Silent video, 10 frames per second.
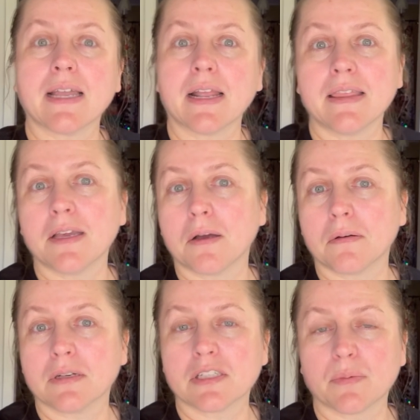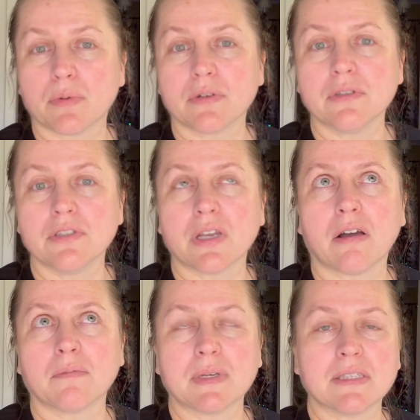and I think I'm going to splurge
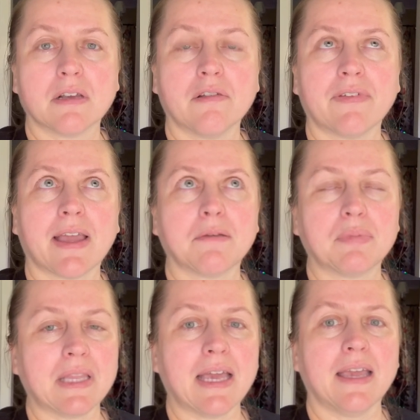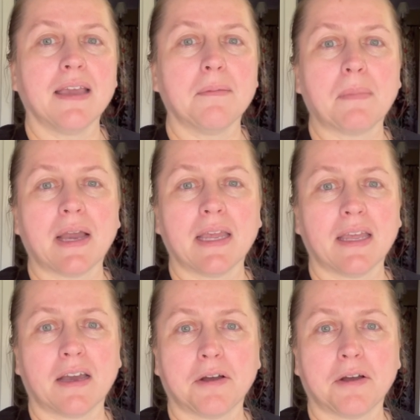on myself and play my